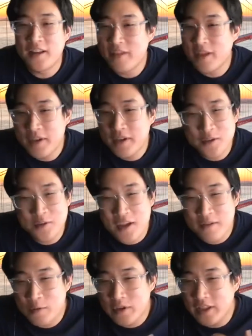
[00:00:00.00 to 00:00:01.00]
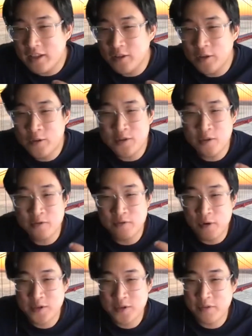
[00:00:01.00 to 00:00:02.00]
that because you never really lose the
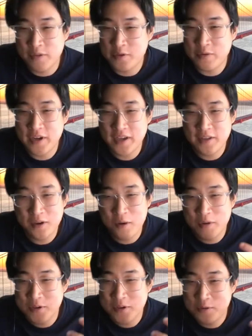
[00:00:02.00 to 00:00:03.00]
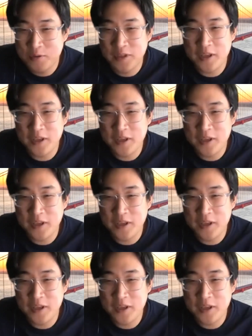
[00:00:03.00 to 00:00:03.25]
forest for the trees, which is a really